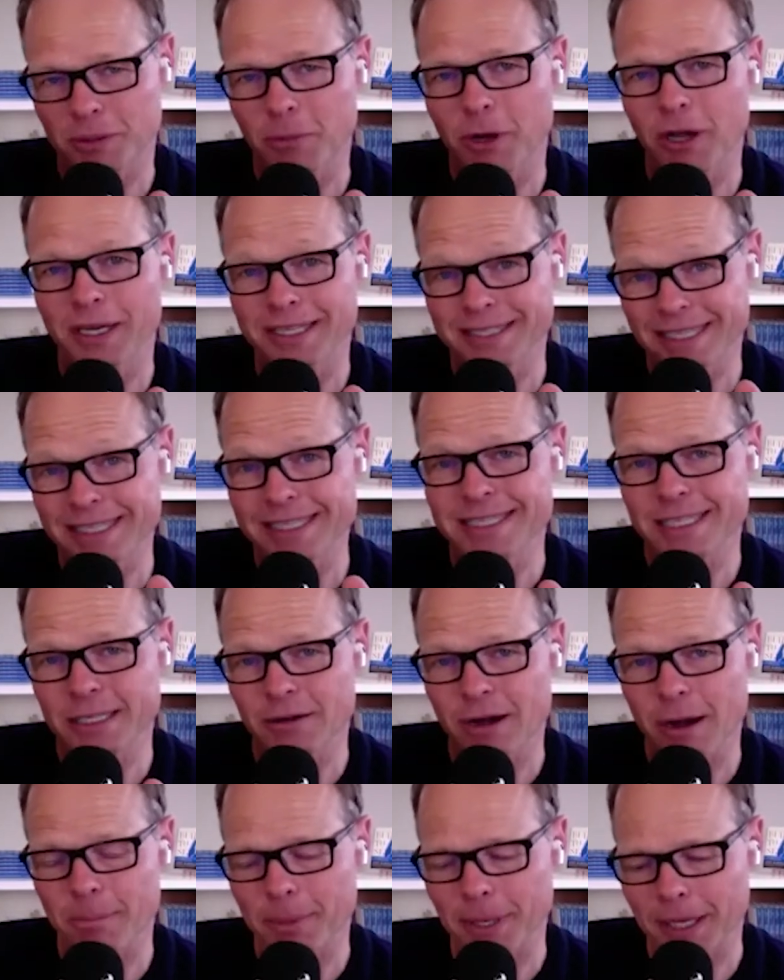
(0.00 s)
on his
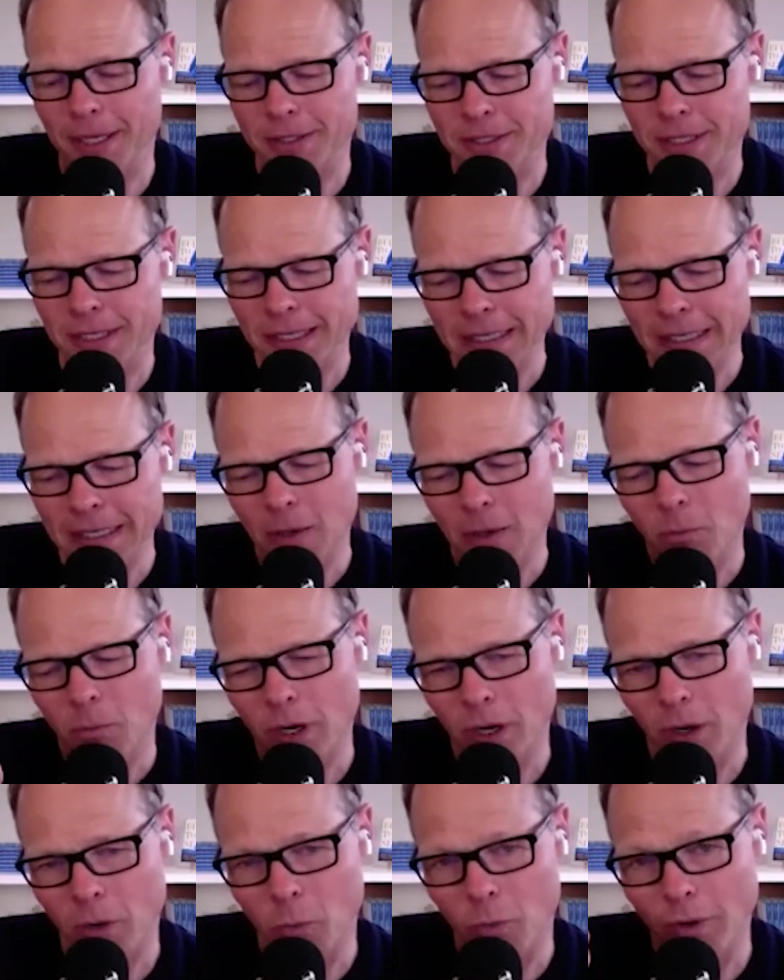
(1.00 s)
Instagram page.
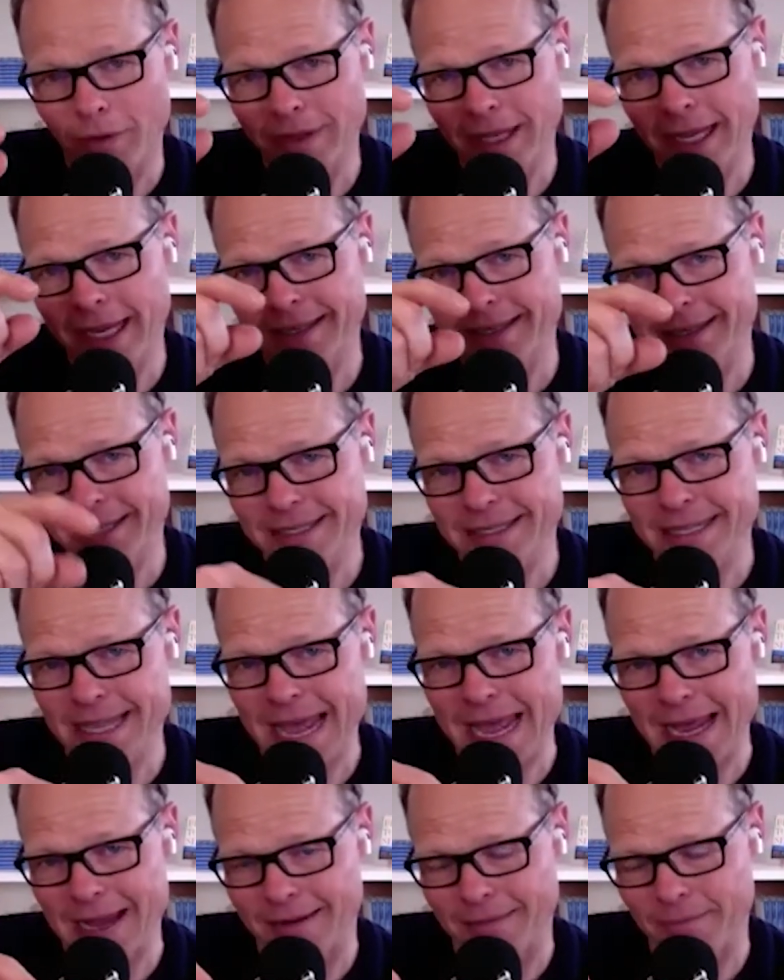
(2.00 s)
Well, when they did
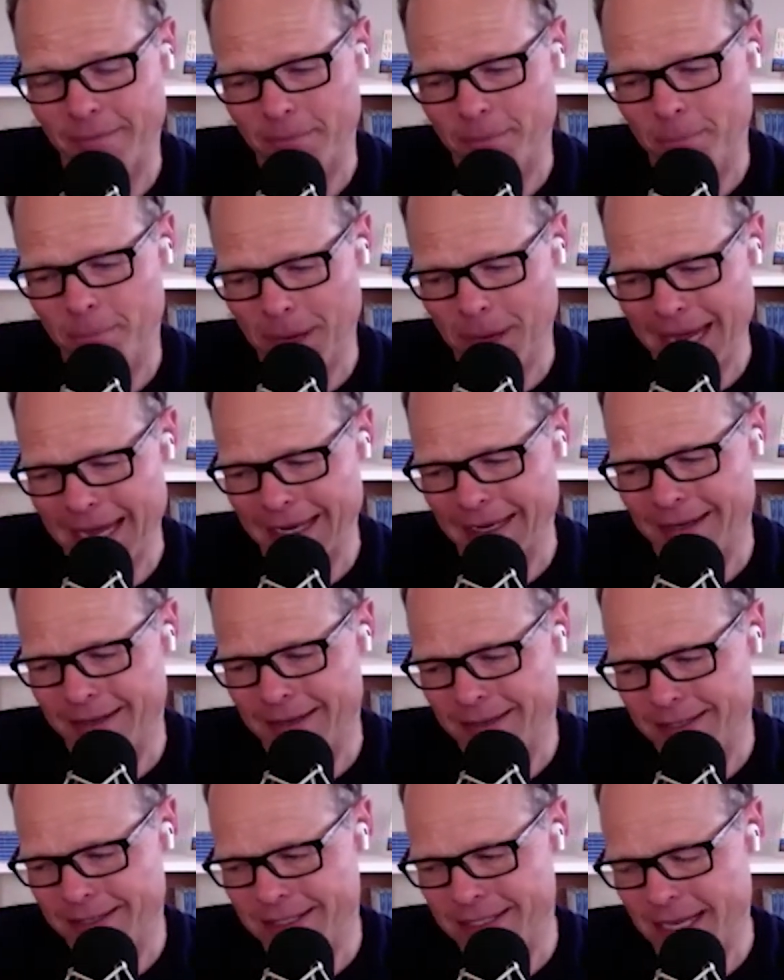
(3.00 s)
that,
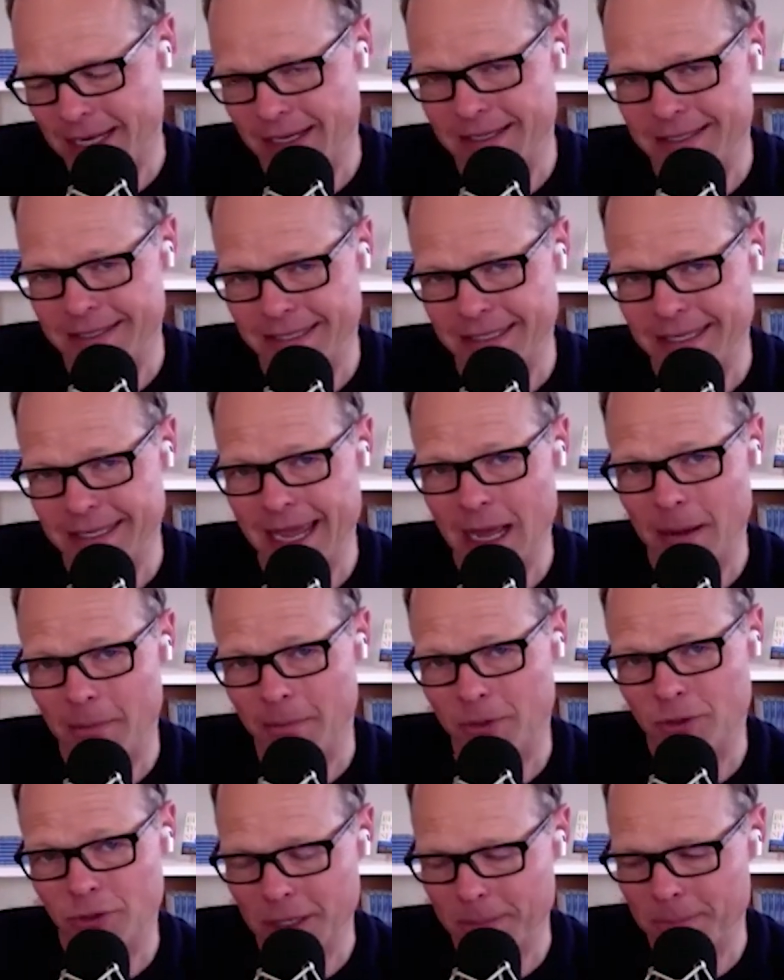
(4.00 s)
Ben sent a
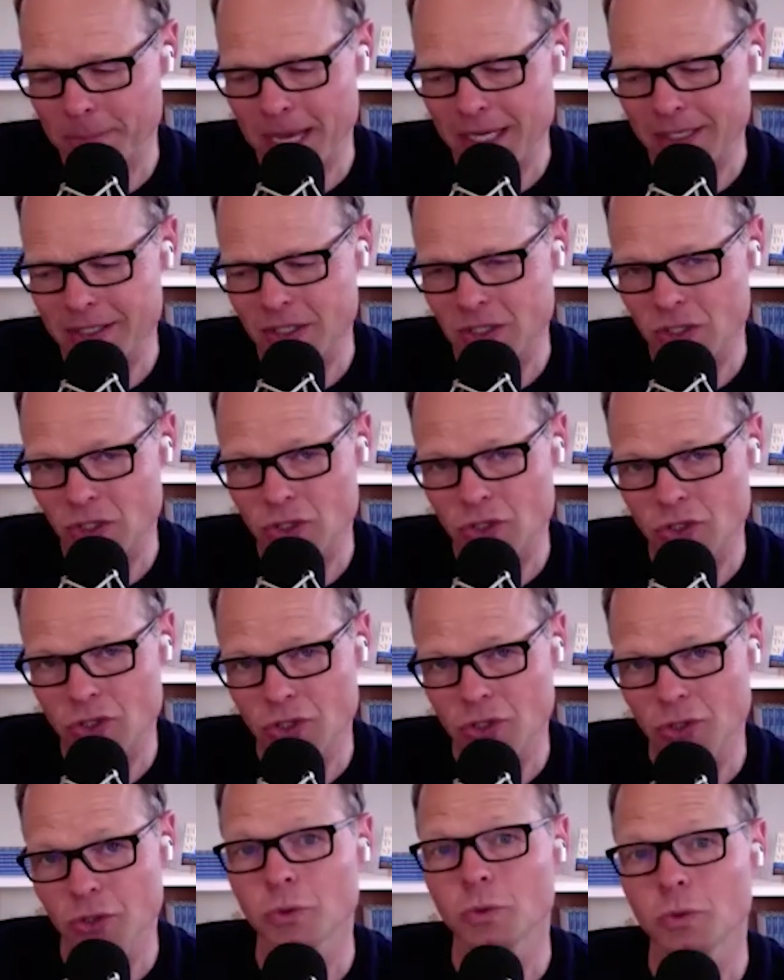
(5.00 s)
DM, direct message,
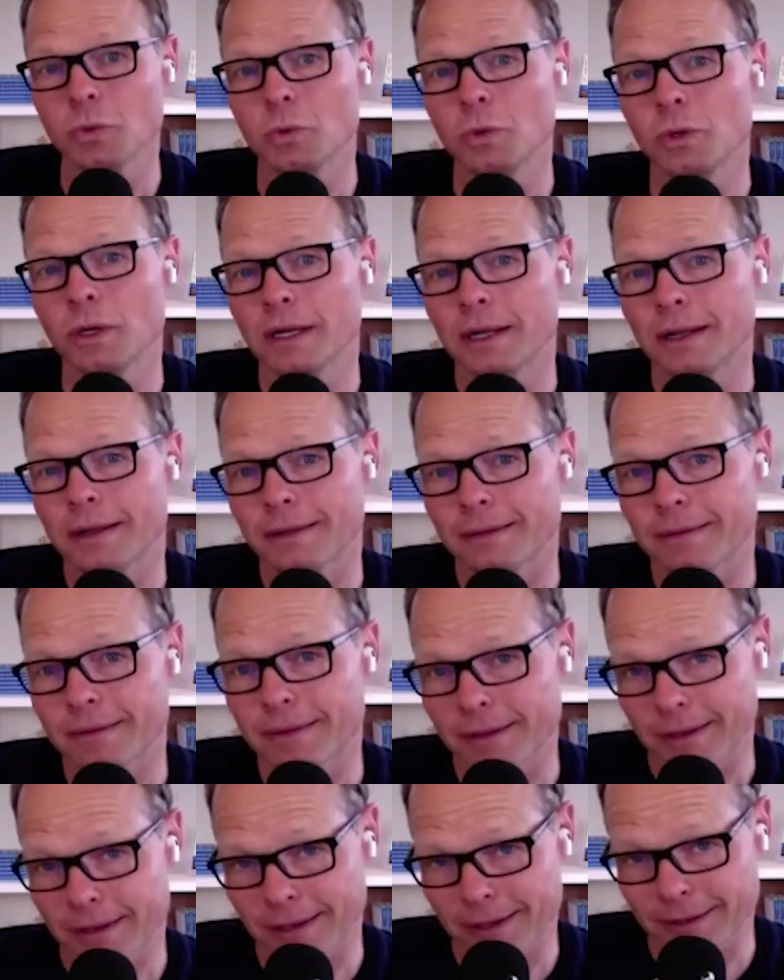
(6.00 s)
to
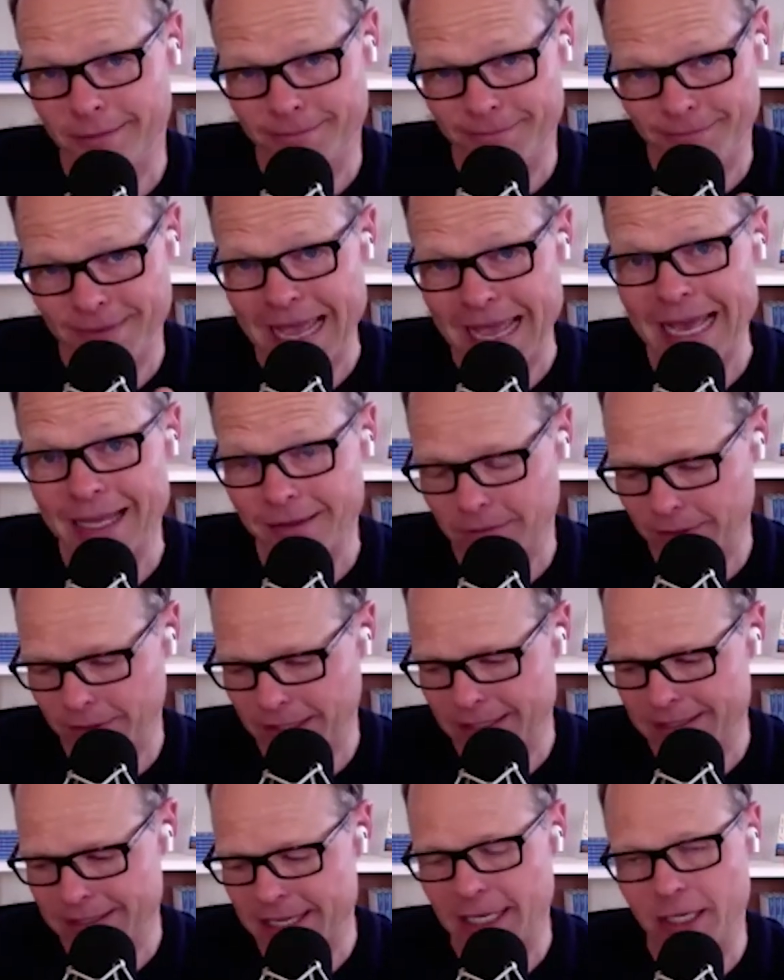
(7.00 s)
the
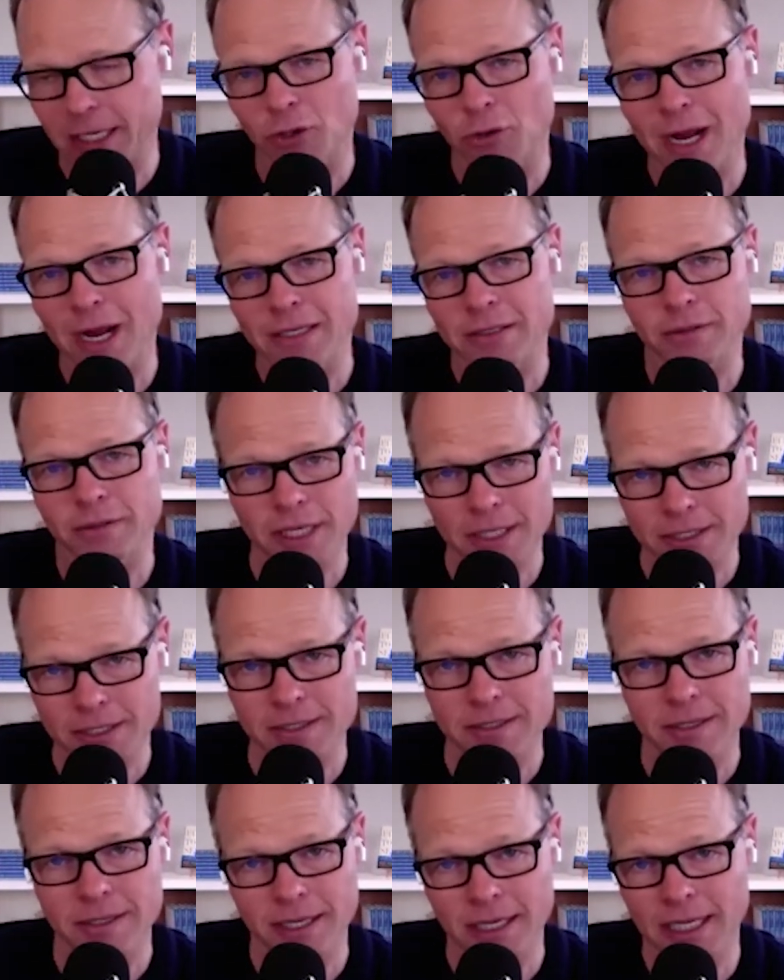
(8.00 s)
athlete saying,
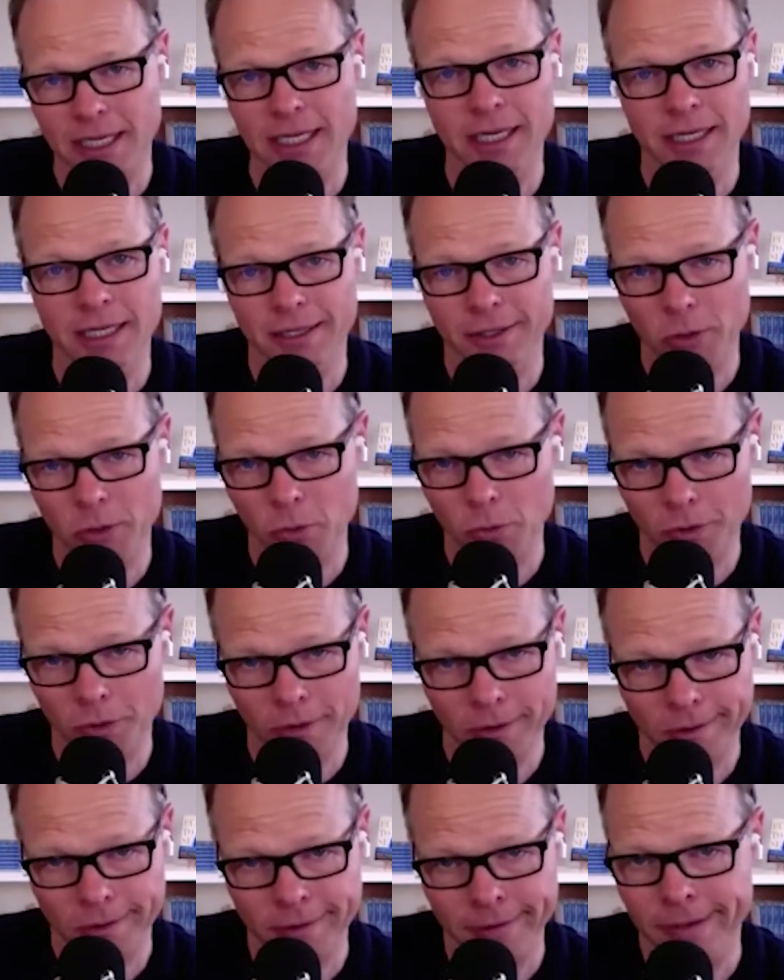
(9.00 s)
congratulations on hitting
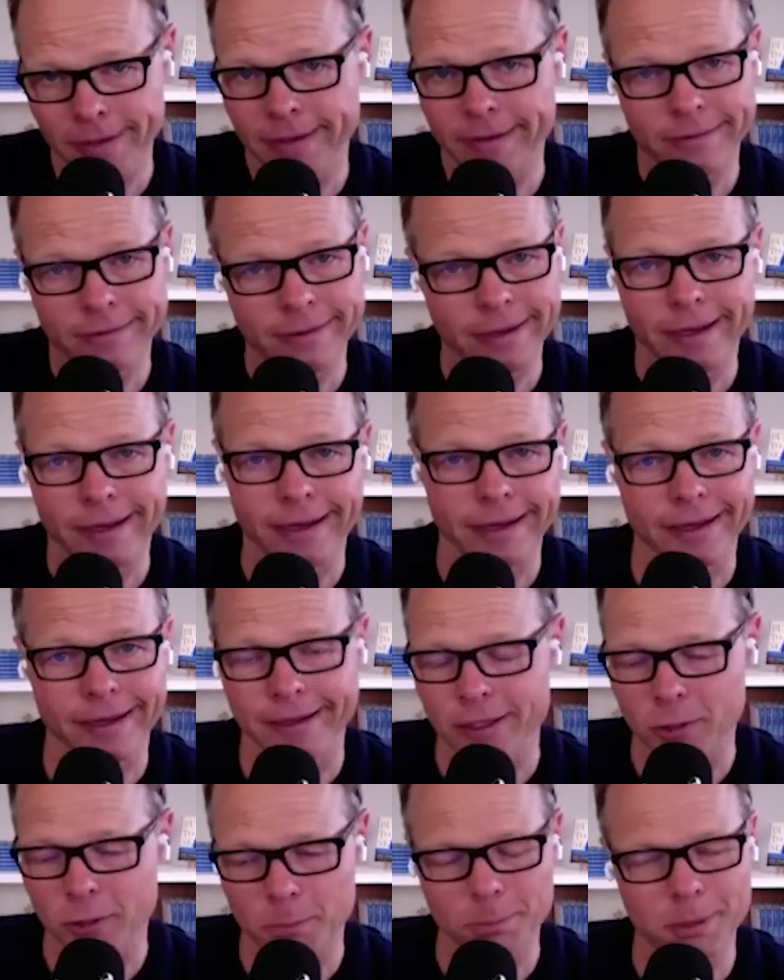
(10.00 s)
your
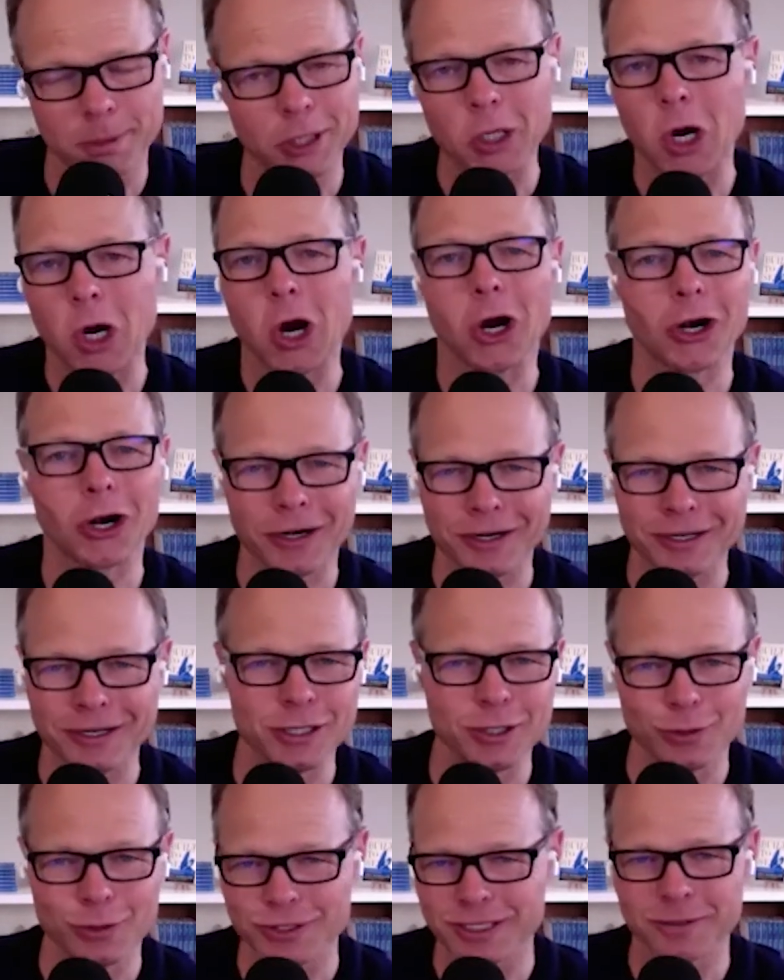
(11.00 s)
PR
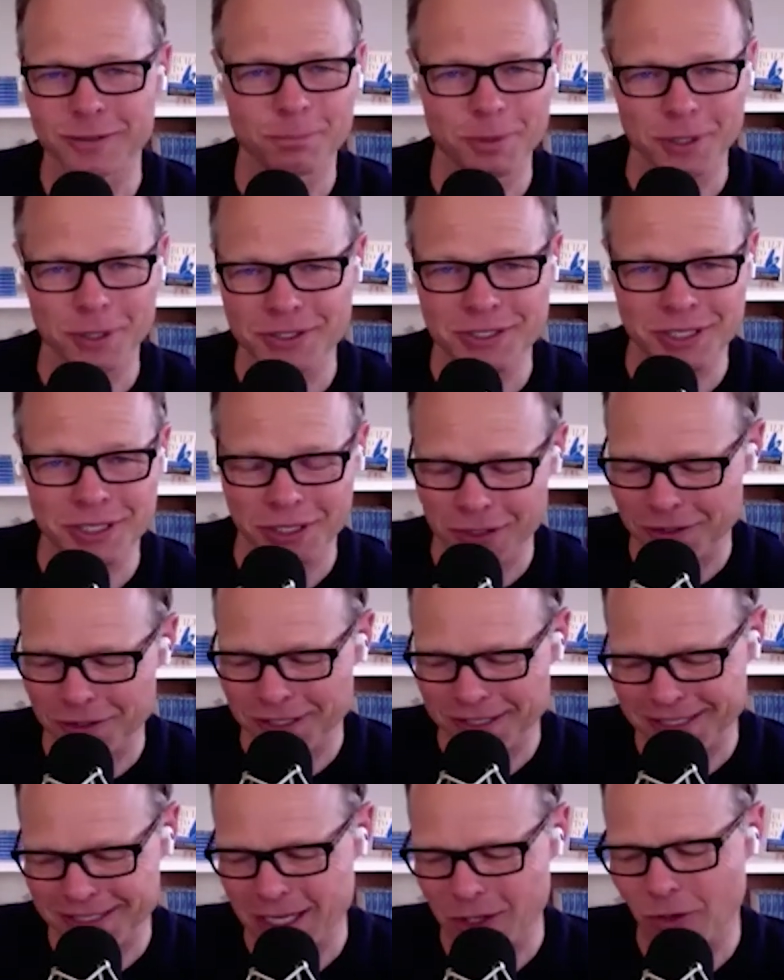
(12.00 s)
using Beast Gear,
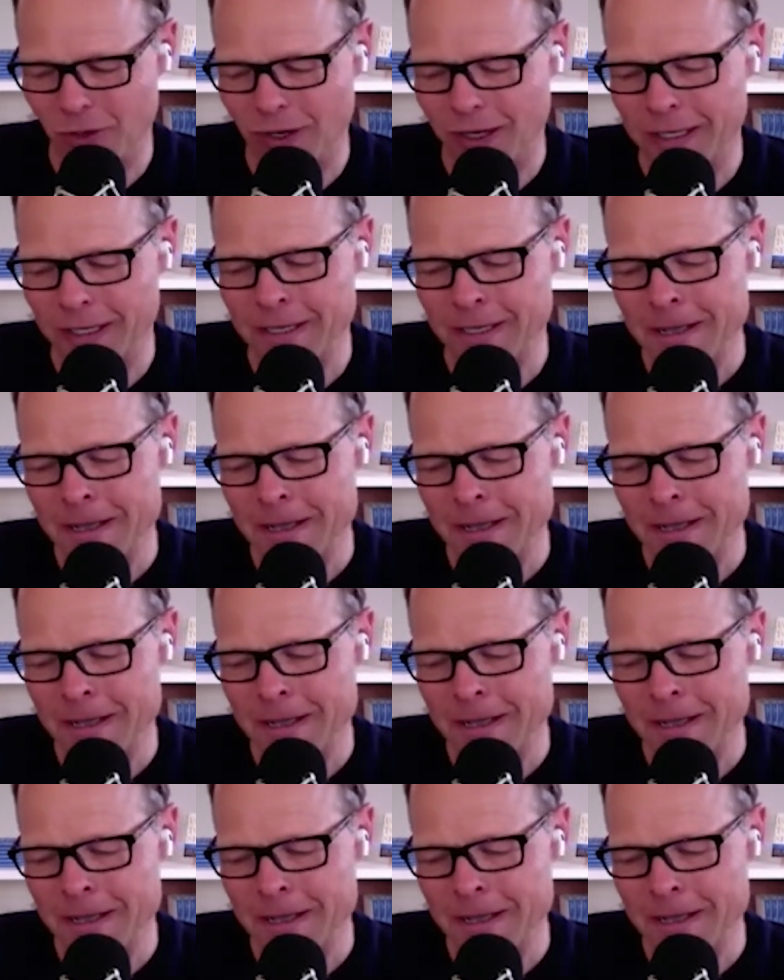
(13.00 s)
et cetera.